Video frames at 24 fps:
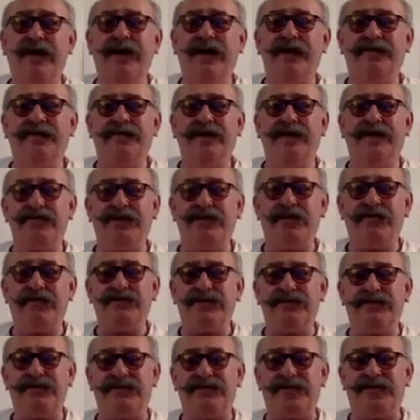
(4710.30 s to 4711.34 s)
They were so
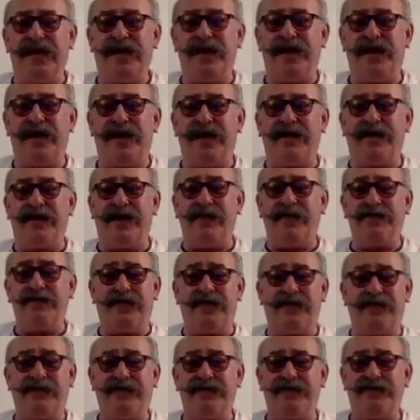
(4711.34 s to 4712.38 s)
sincere, and I was
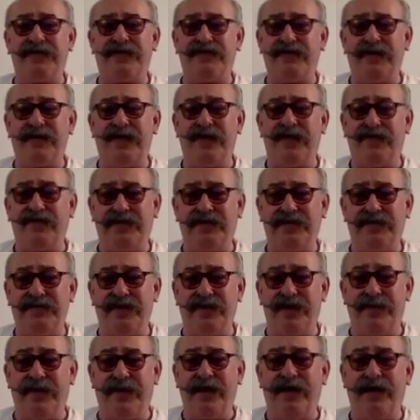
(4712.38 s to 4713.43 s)
having such a lovely
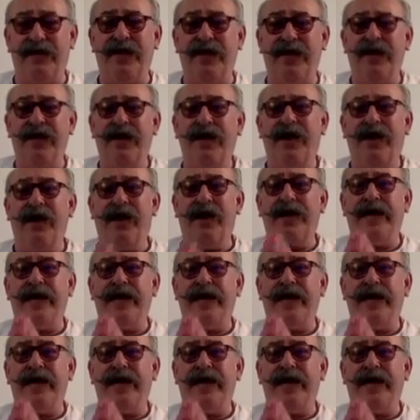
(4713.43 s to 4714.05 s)
time. And I